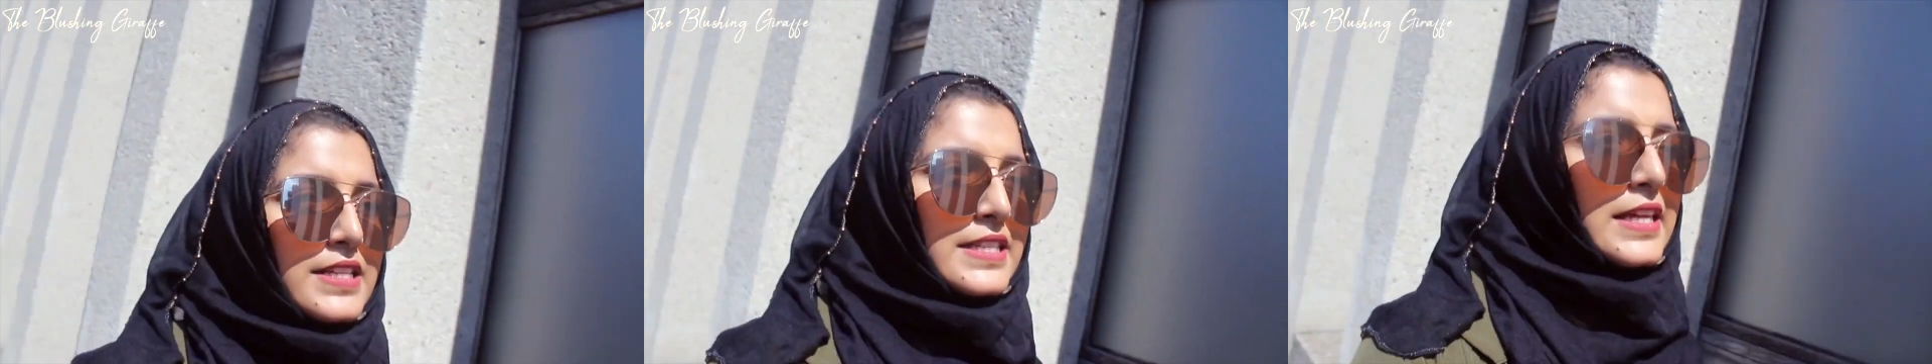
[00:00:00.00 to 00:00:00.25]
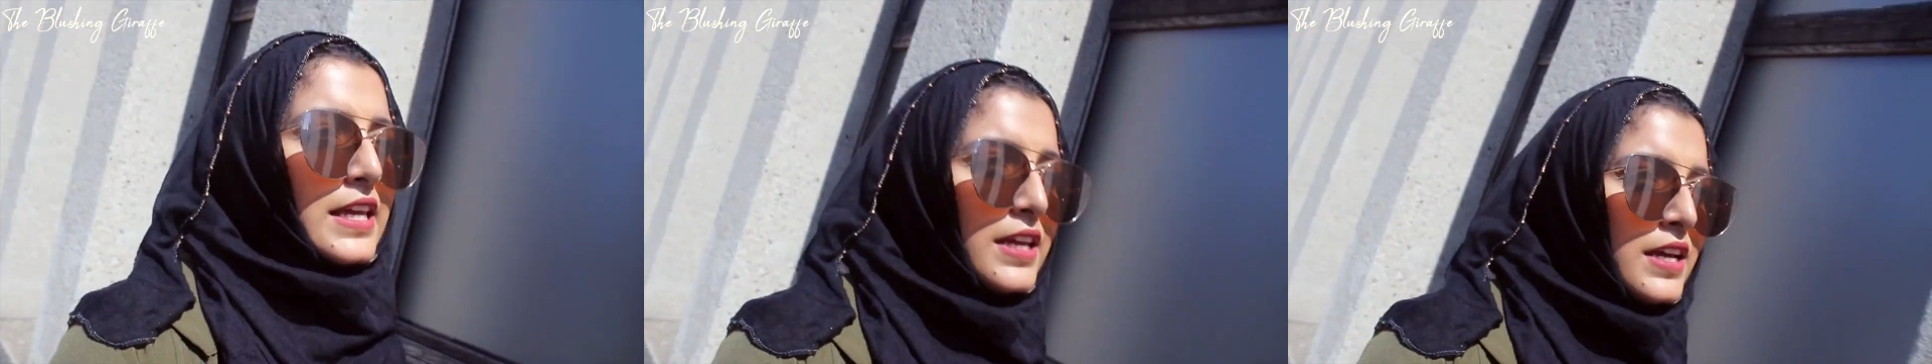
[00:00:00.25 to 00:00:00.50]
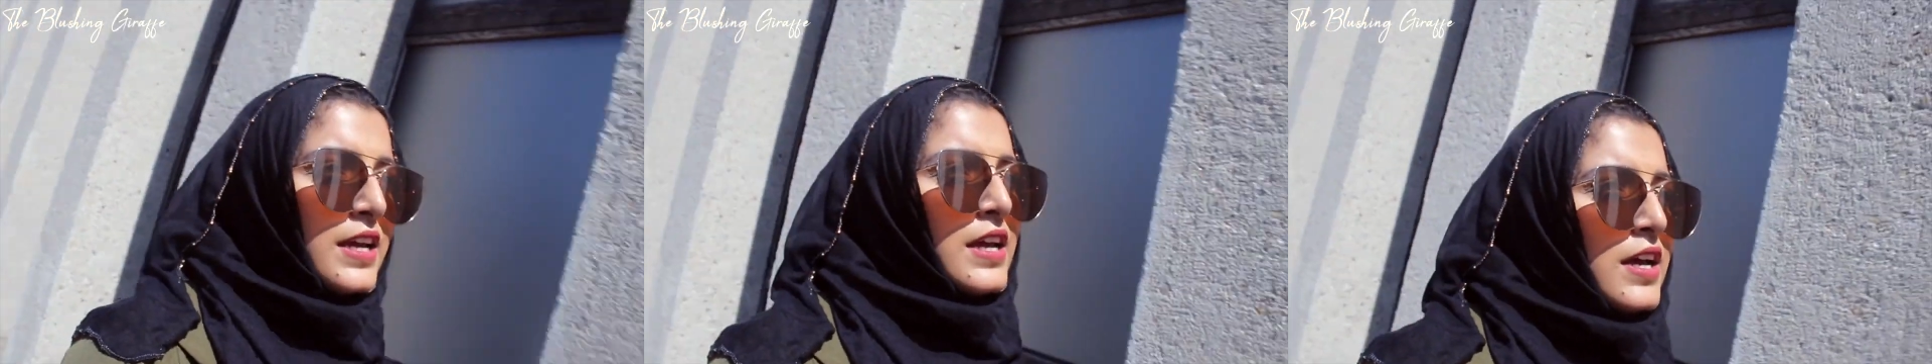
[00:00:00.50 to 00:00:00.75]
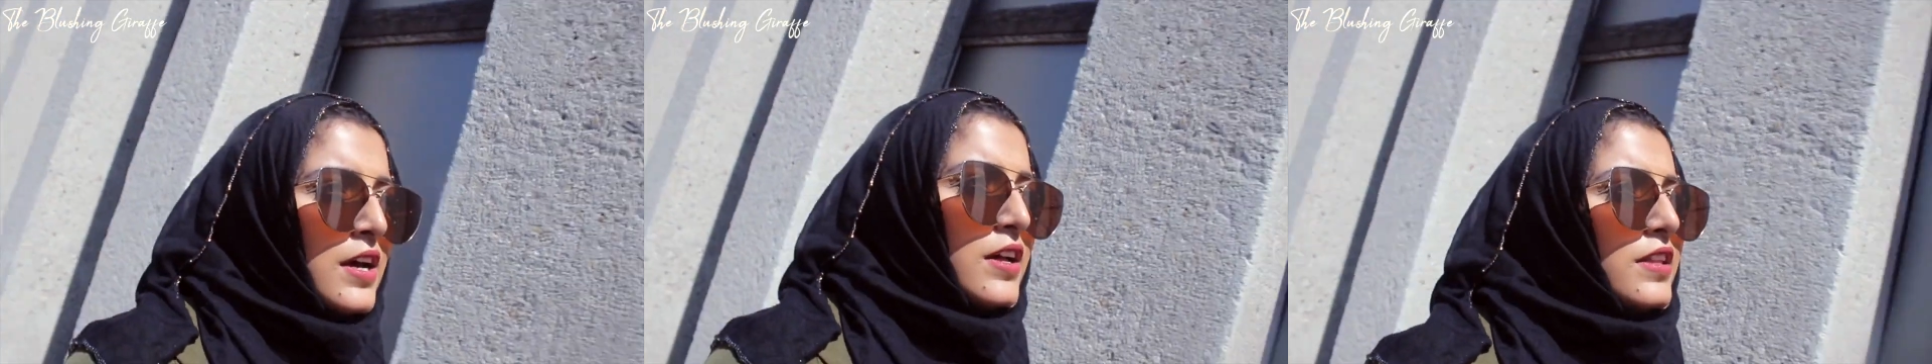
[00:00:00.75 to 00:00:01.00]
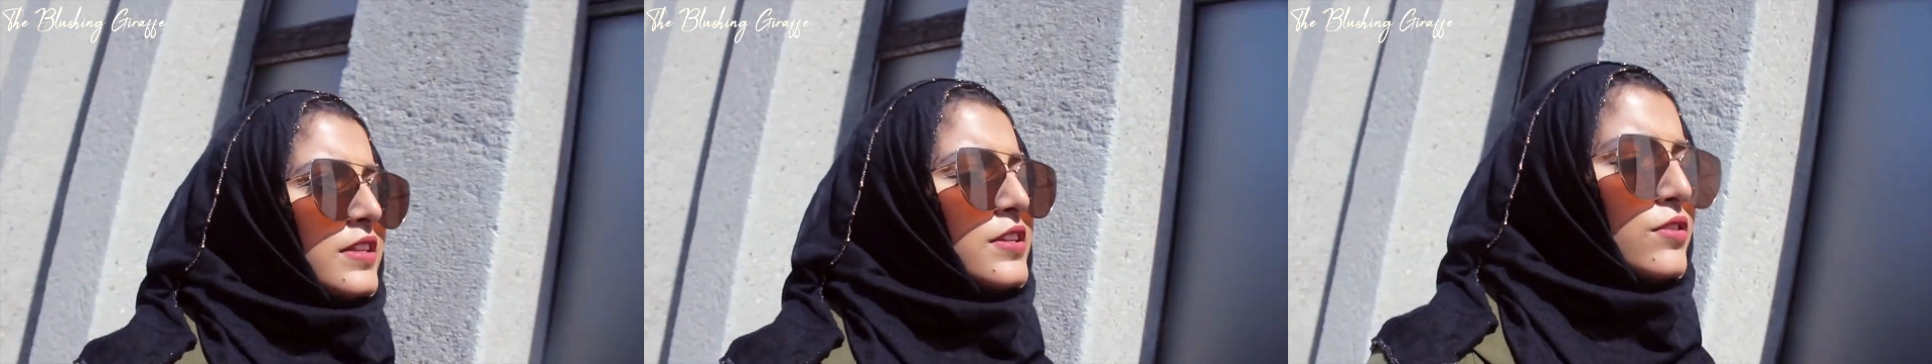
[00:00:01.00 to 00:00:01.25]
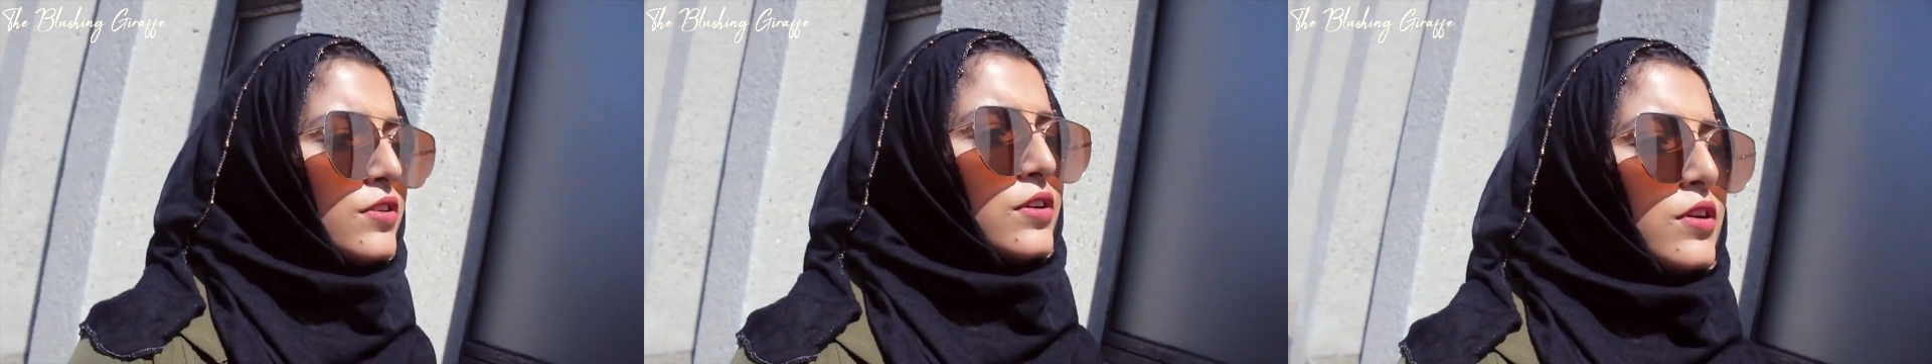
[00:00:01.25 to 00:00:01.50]
see
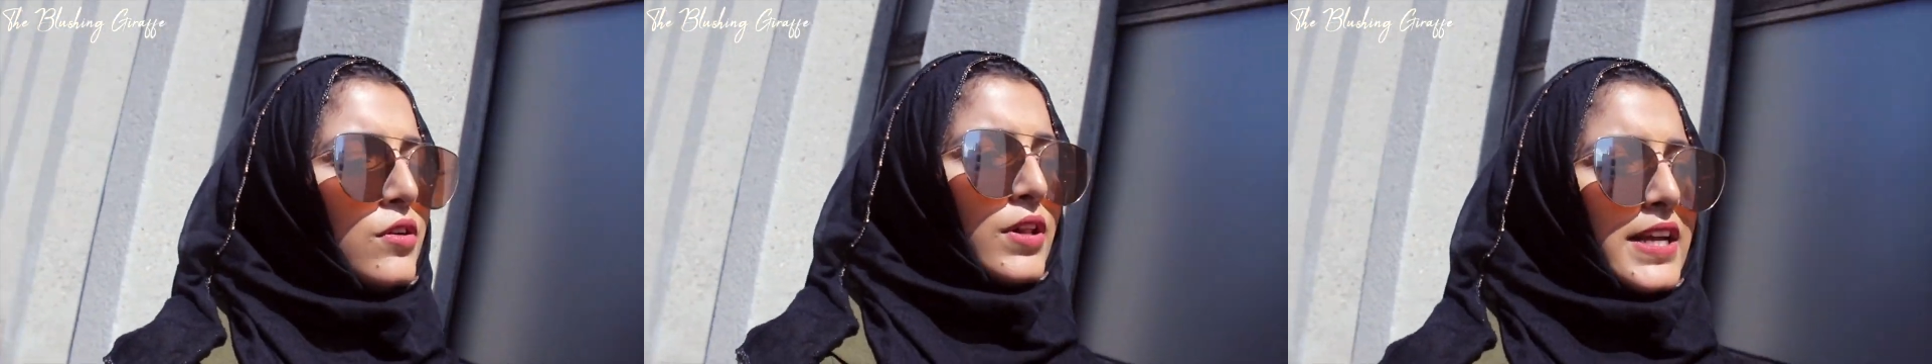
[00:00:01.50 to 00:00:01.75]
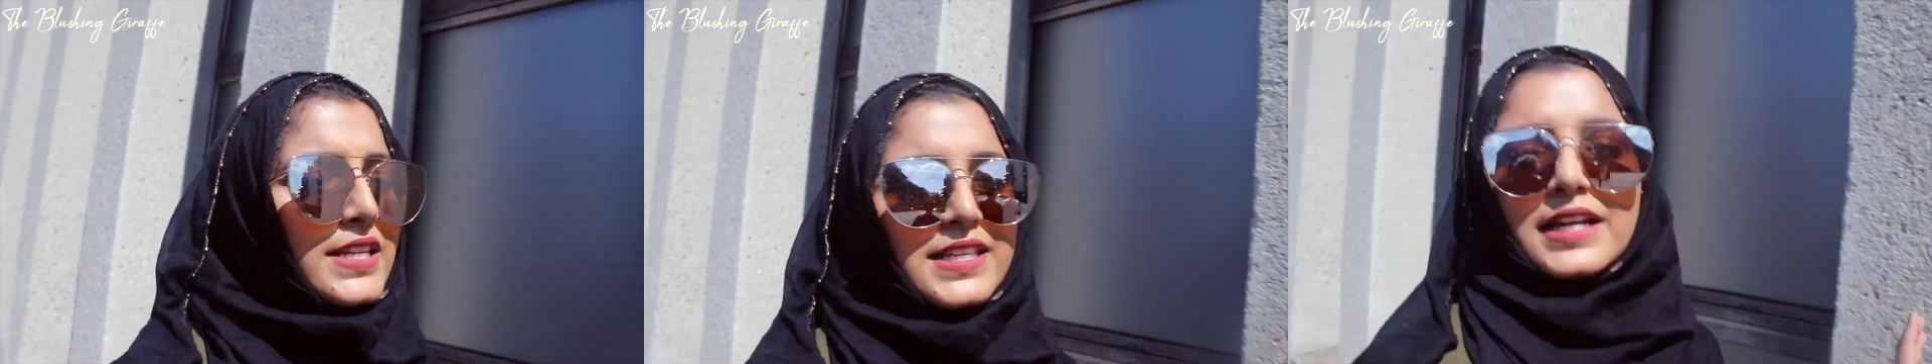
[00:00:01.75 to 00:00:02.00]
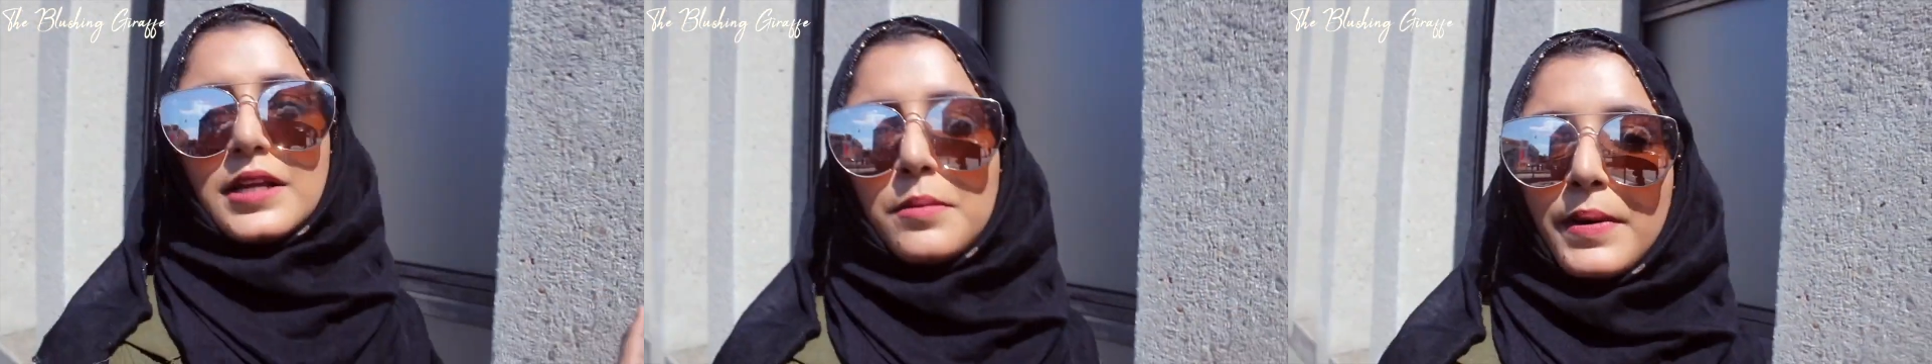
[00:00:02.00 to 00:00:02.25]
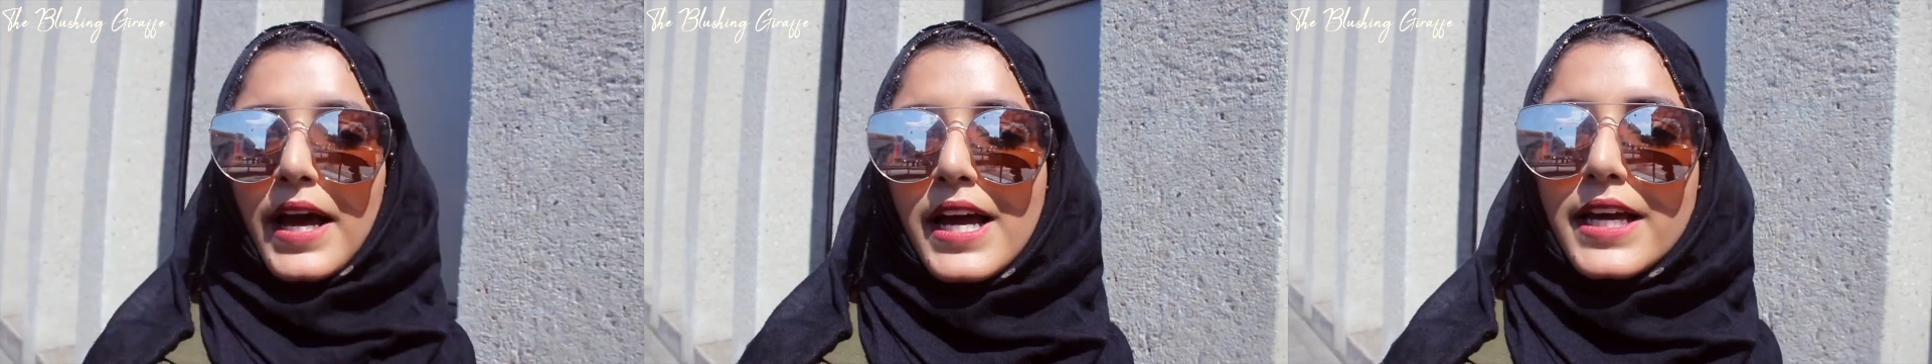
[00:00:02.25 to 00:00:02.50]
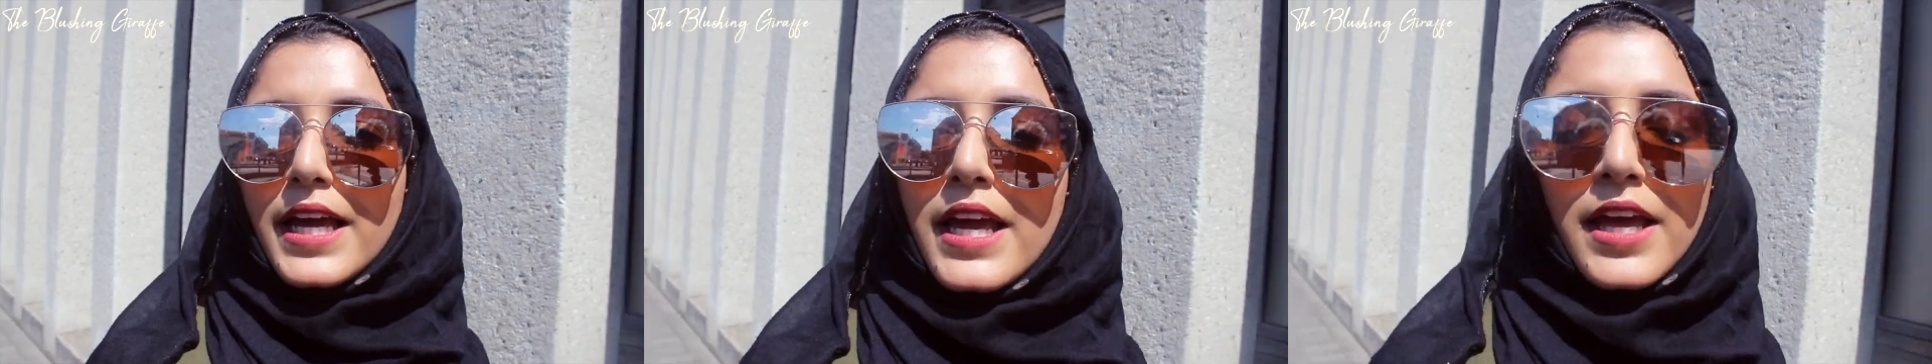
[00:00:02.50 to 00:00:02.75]
until you're all like standing back.